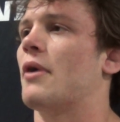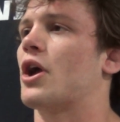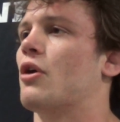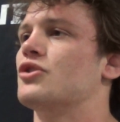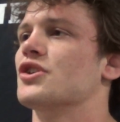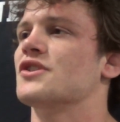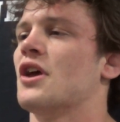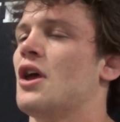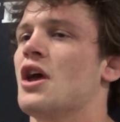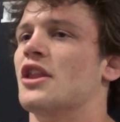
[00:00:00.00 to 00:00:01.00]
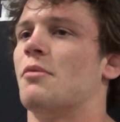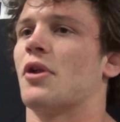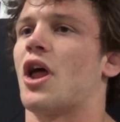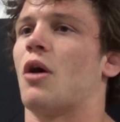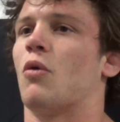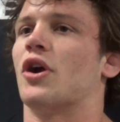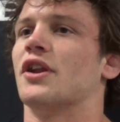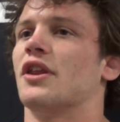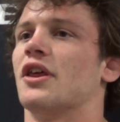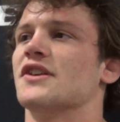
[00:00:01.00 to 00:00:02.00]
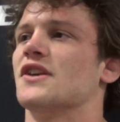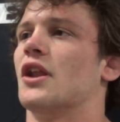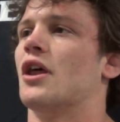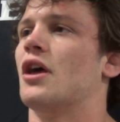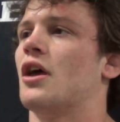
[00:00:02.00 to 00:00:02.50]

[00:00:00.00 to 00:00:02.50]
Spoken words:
my coaches, they put a lot of work into this, and